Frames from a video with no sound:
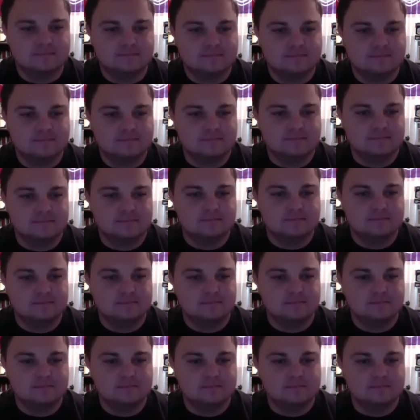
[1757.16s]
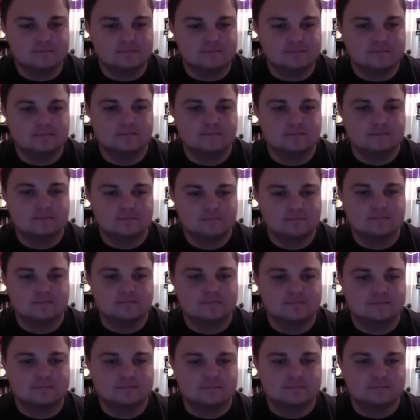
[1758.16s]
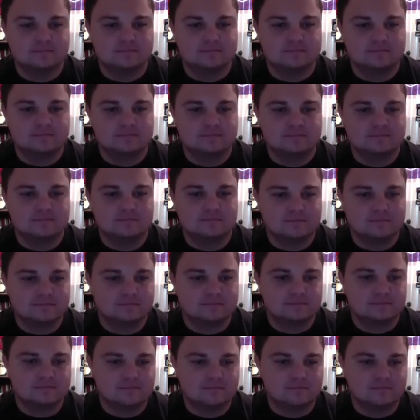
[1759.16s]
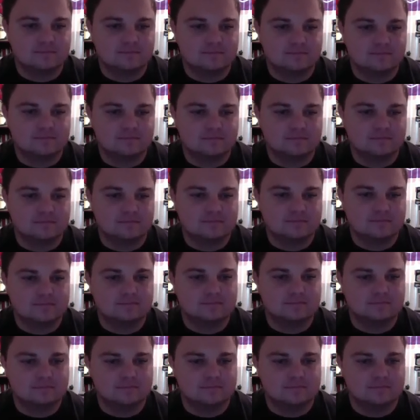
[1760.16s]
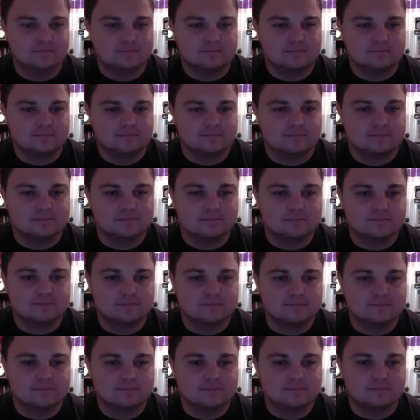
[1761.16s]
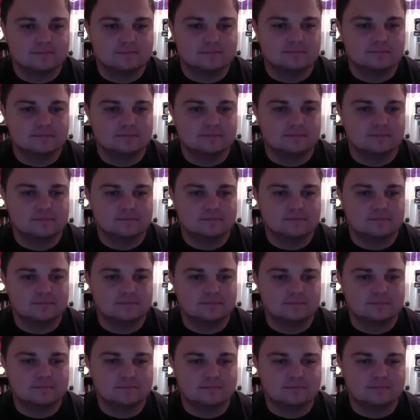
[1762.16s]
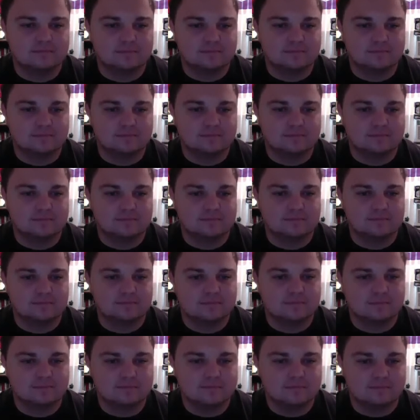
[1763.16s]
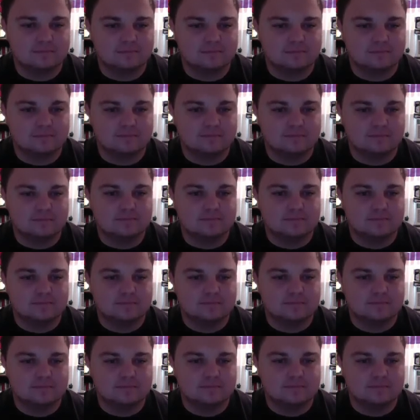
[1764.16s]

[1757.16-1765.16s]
The person shown says nothing.